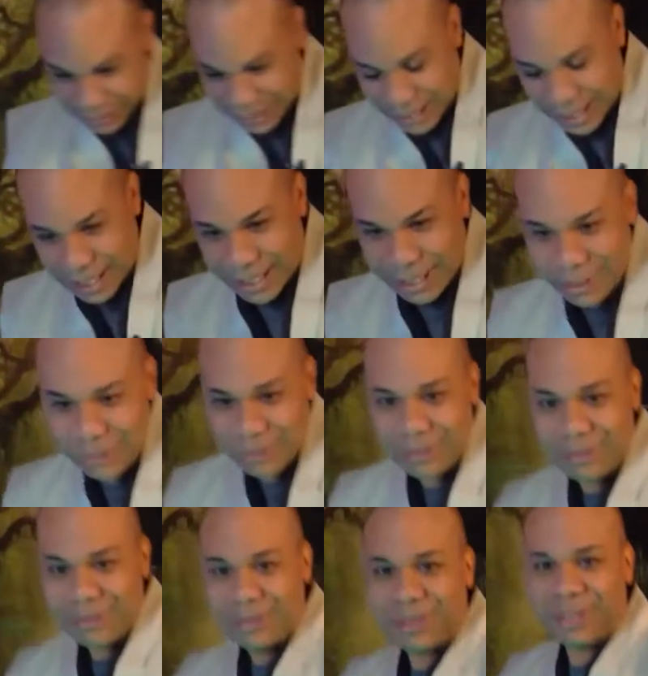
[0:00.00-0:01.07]

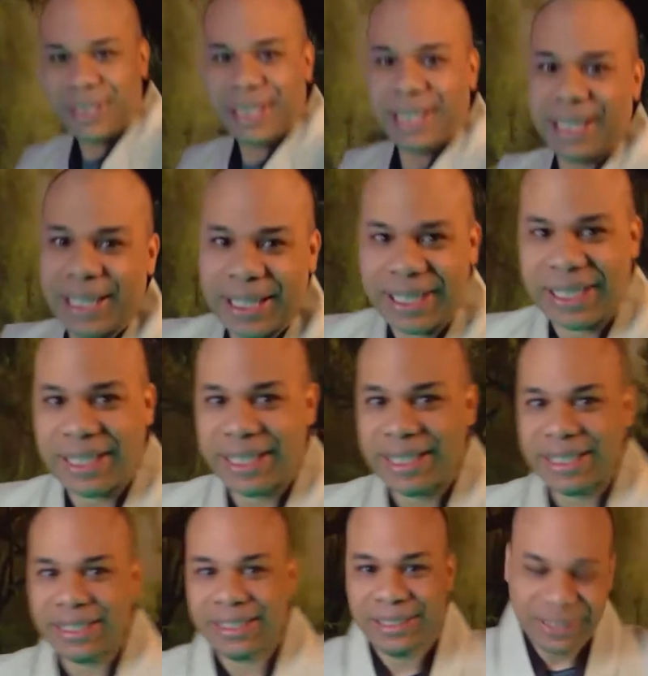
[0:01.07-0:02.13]
angles,
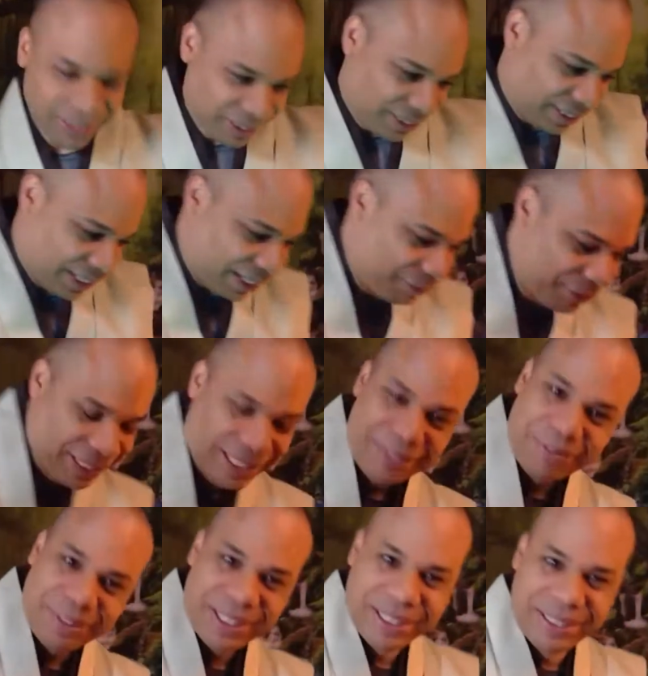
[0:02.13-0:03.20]
and everything
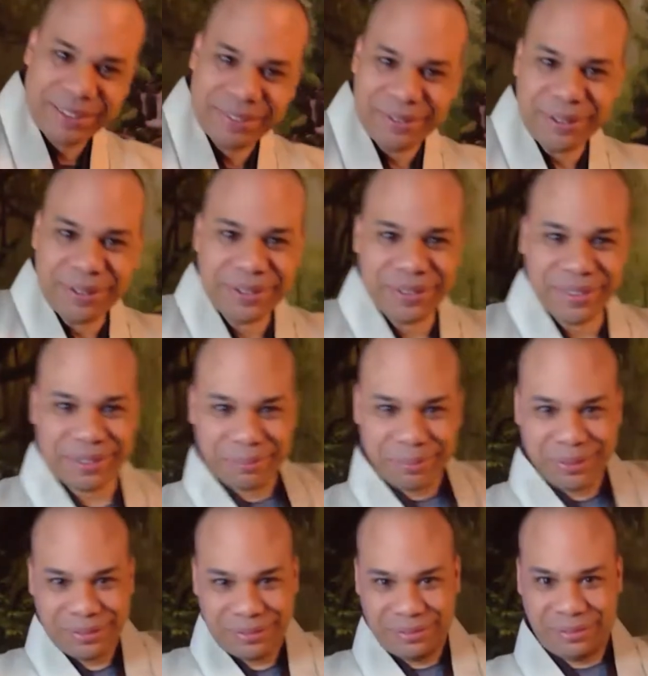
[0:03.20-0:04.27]
we learned up
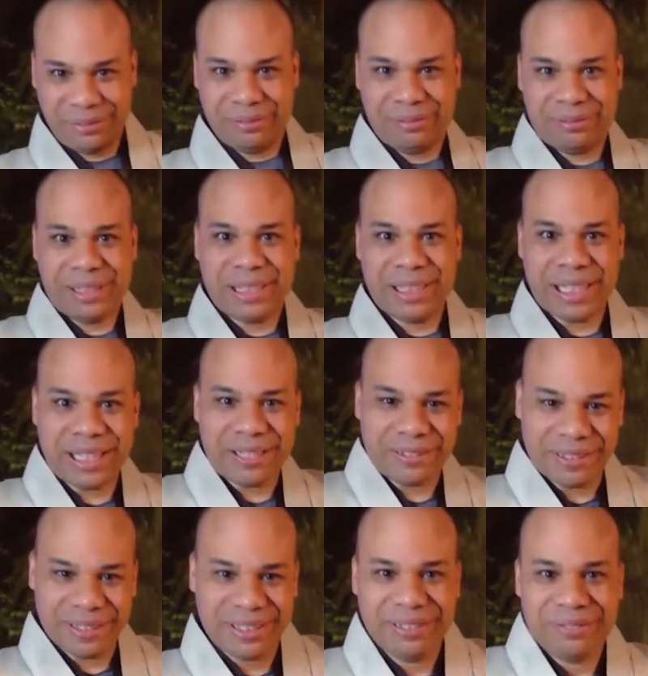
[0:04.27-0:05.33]
to right now.
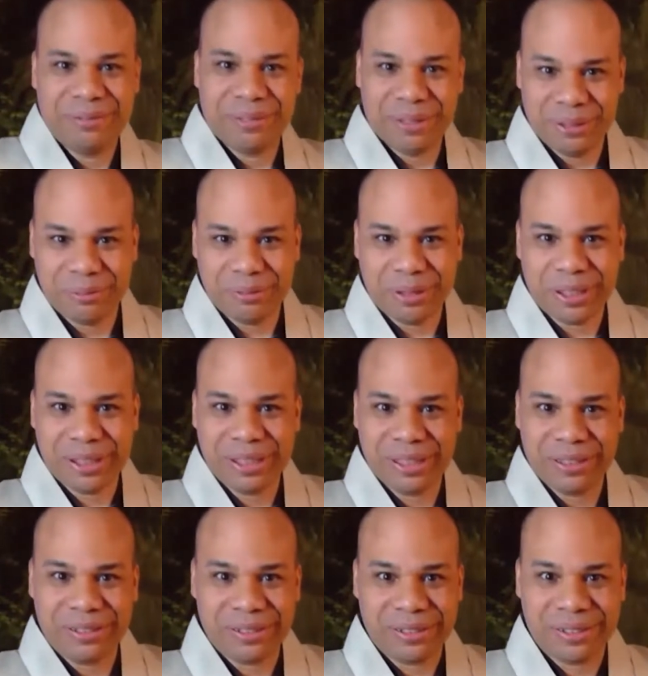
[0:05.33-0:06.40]
I'm gonna work it
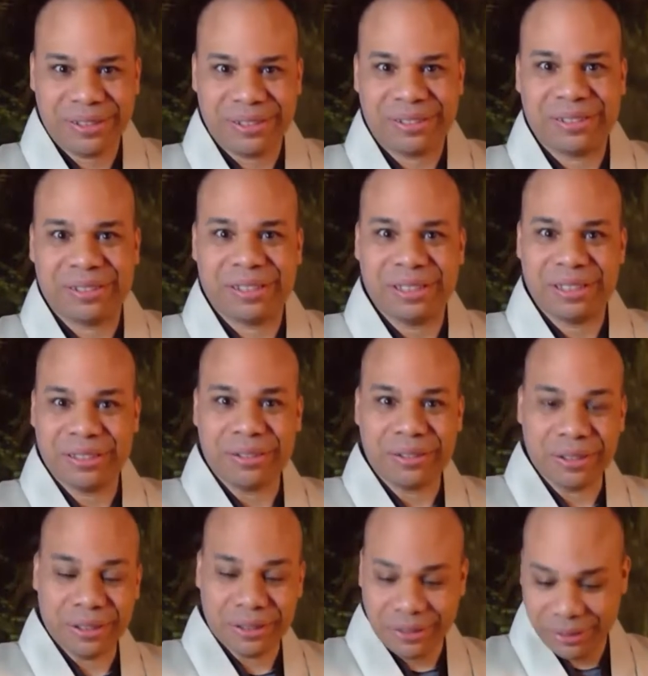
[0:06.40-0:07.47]
all
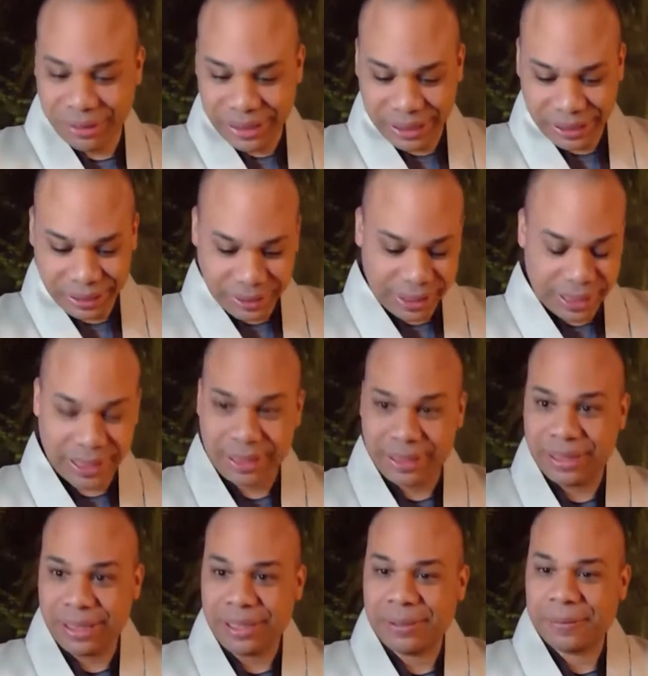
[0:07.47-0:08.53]
on today's class. Yeah,